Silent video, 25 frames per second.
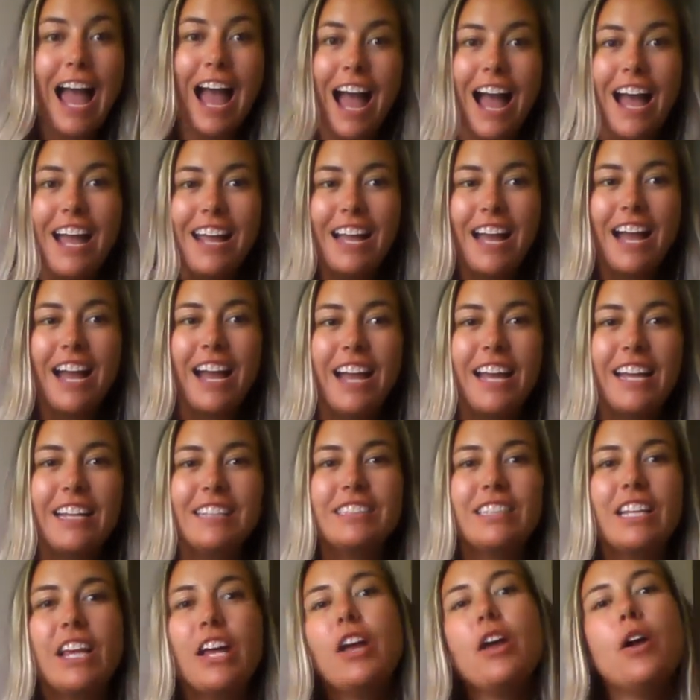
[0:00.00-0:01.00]
Hi guys,
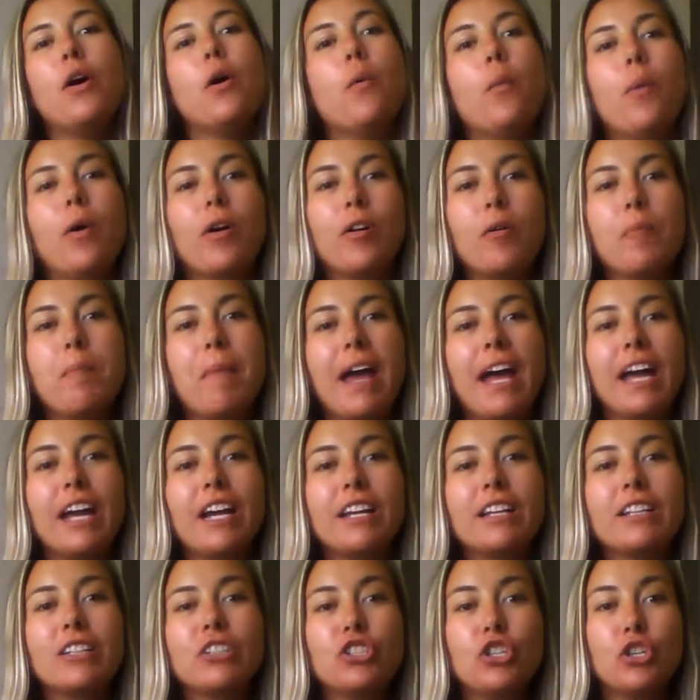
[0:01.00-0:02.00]
welcome
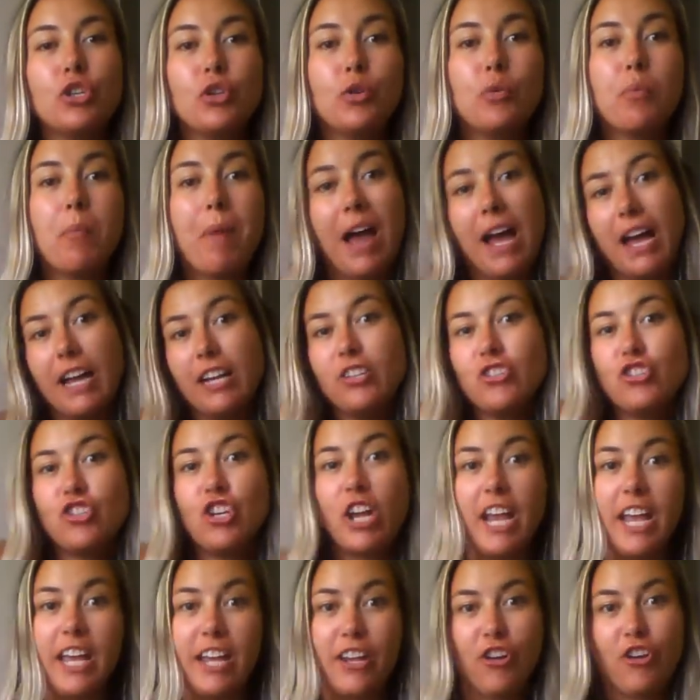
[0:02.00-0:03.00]
back to my
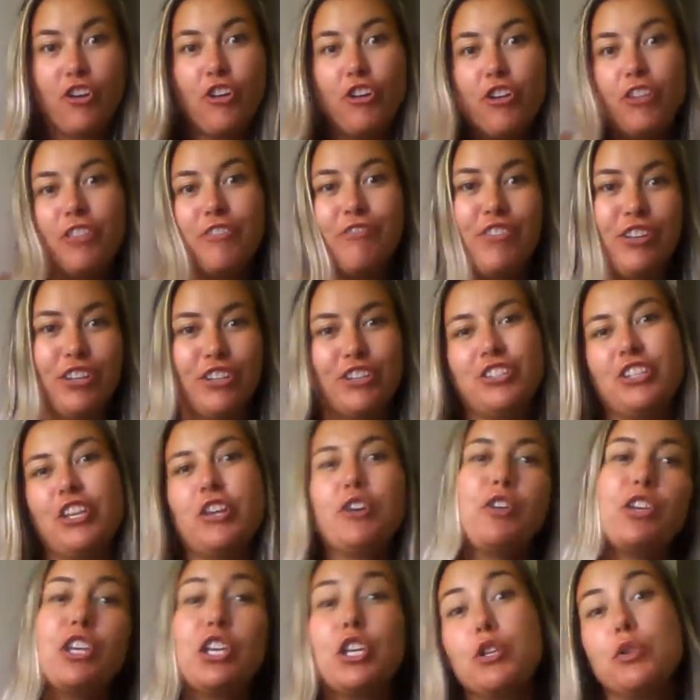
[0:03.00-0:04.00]
channel. It feels so
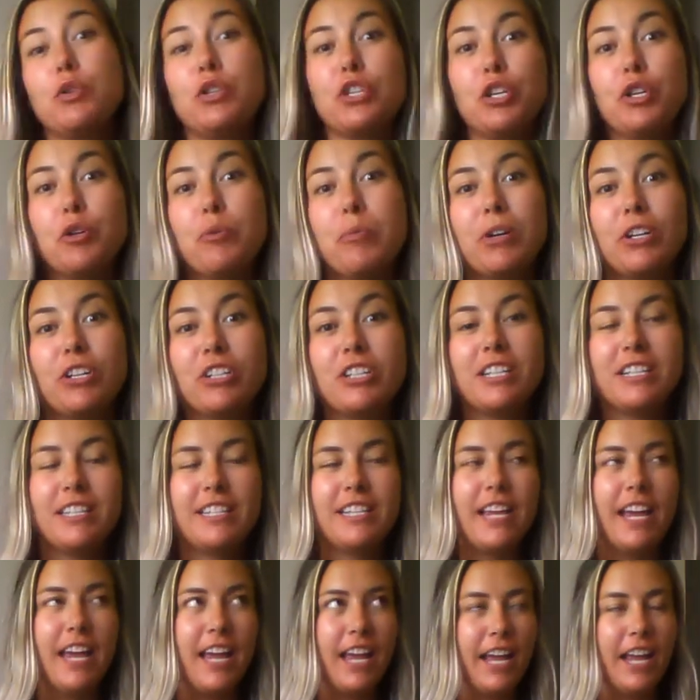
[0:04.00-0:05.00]
YouTuber to
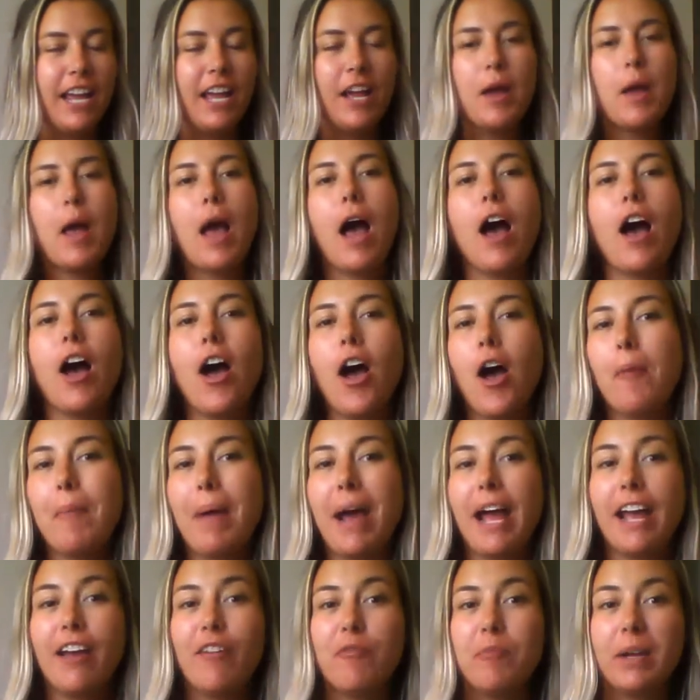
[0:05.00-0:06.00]
say. I
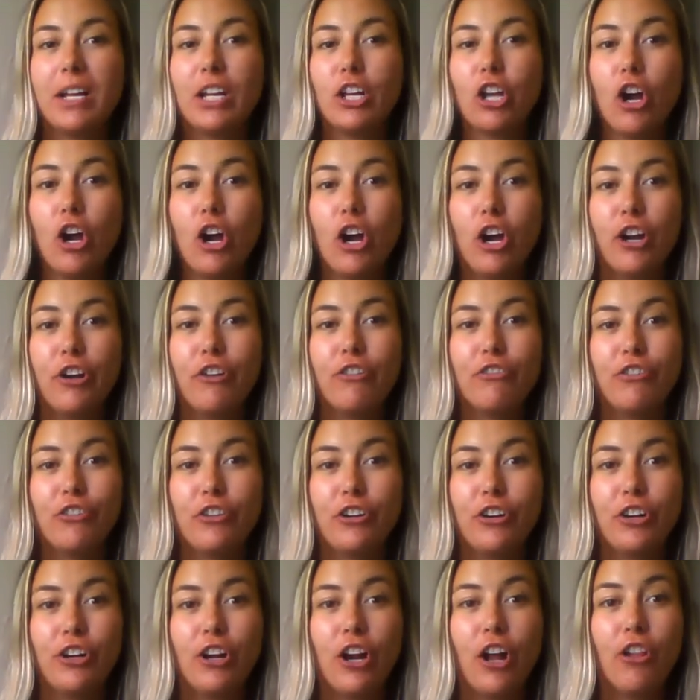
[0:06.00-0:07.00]
have been gone
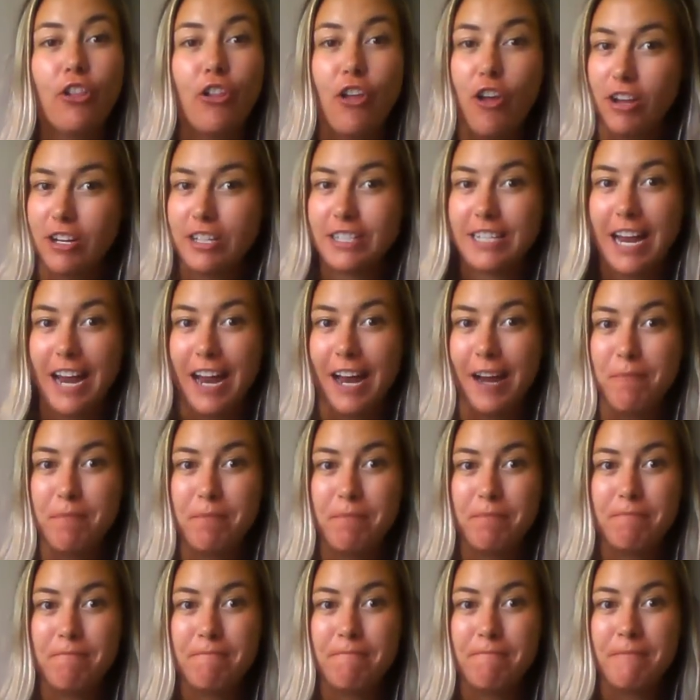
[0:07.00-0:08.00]
for a long time
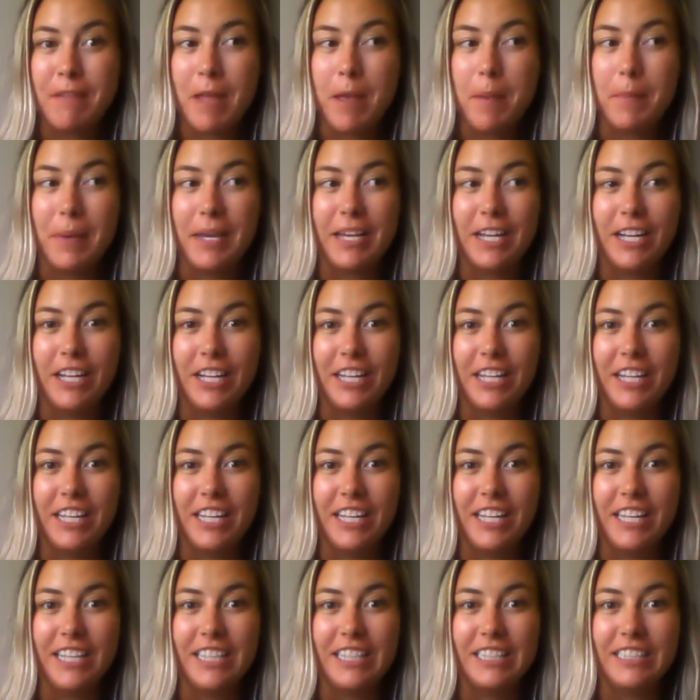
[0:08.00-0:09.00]

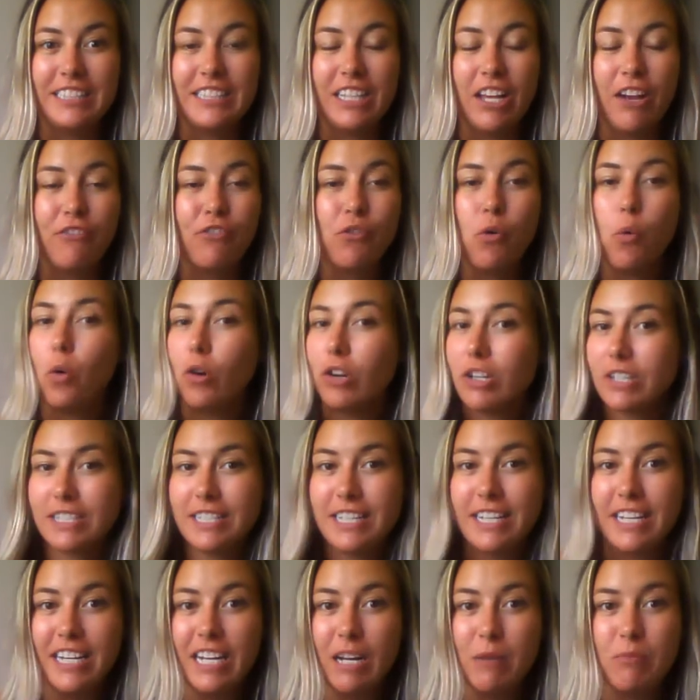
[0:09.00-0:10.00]
because of
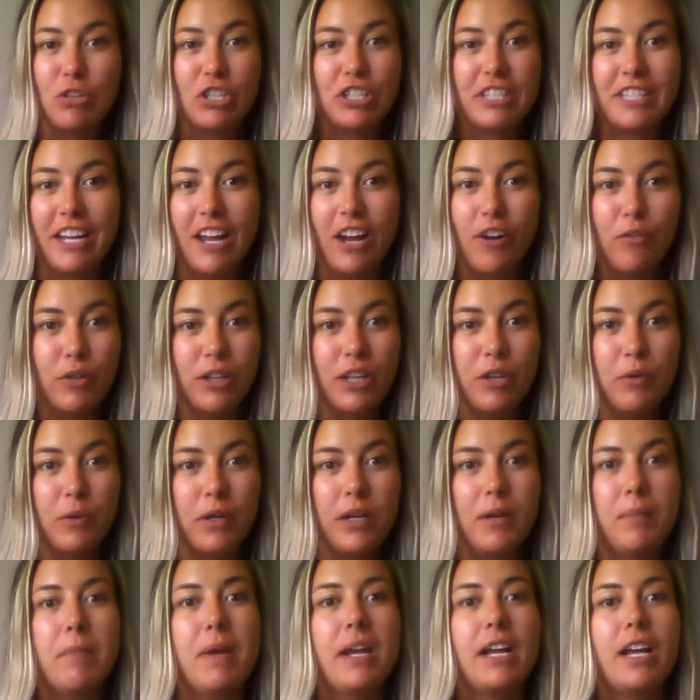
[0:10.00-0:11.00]
quarantine. I'm just not really
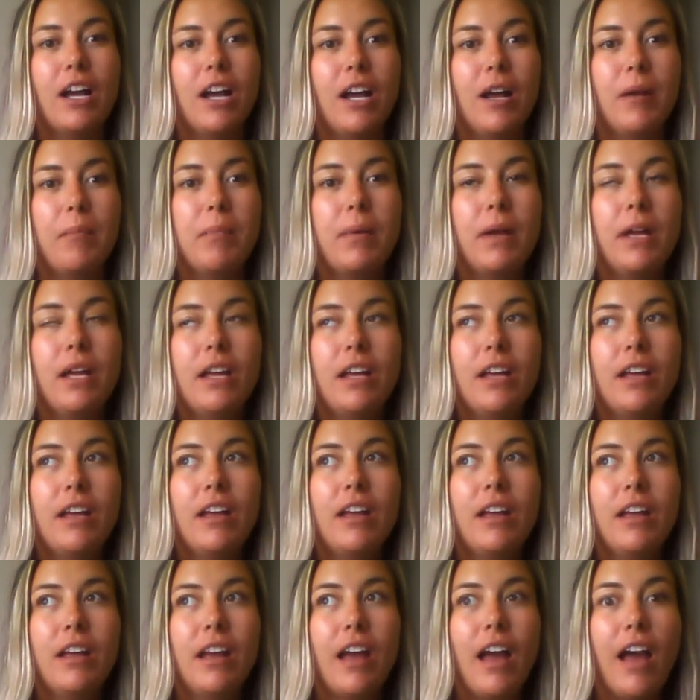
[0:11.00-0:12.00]
wearing makeup
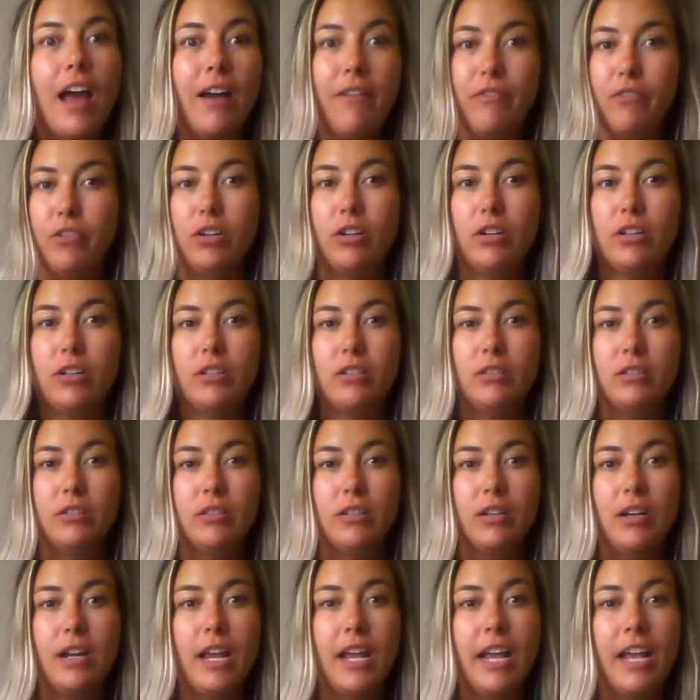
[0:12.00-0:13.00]
ever,
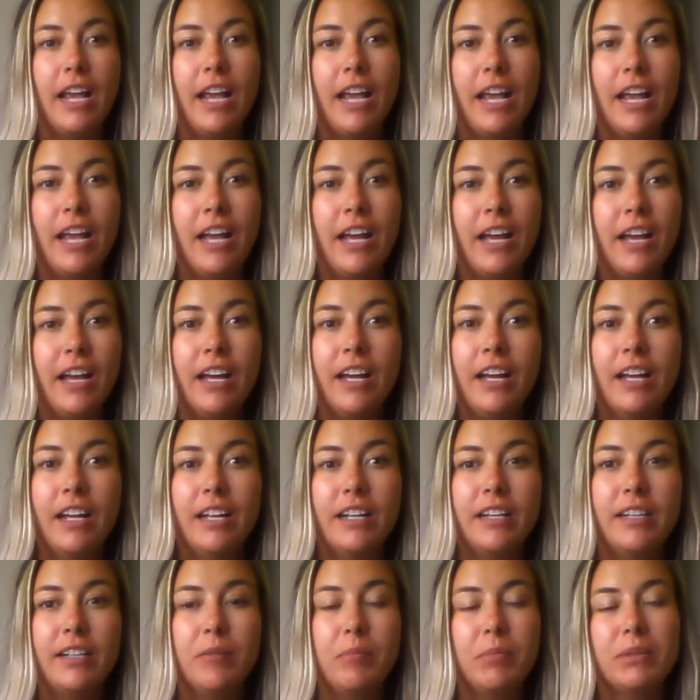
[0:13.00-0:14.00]

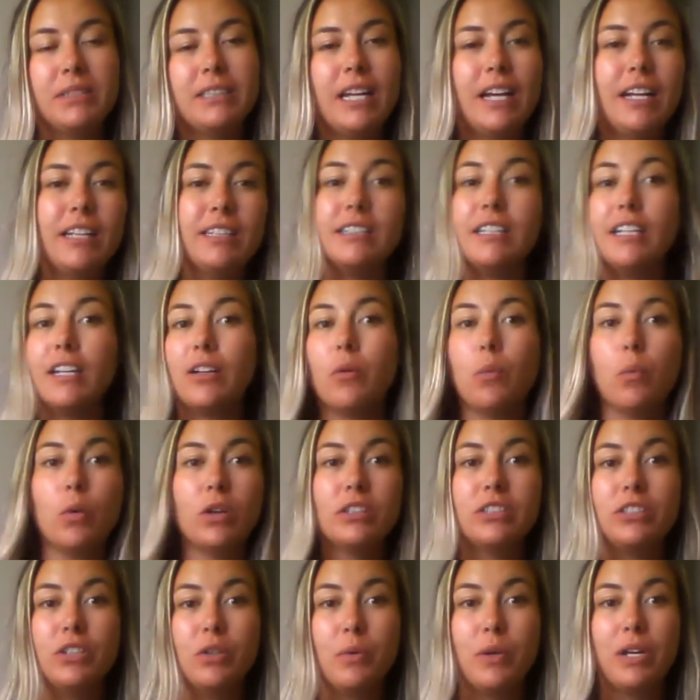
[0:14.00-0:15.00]
and besides like
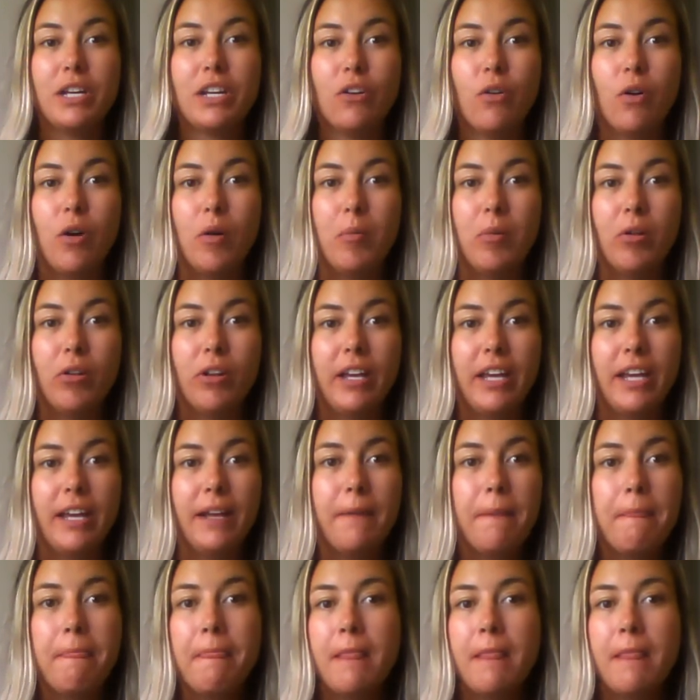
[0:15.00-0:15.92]
once a week normally,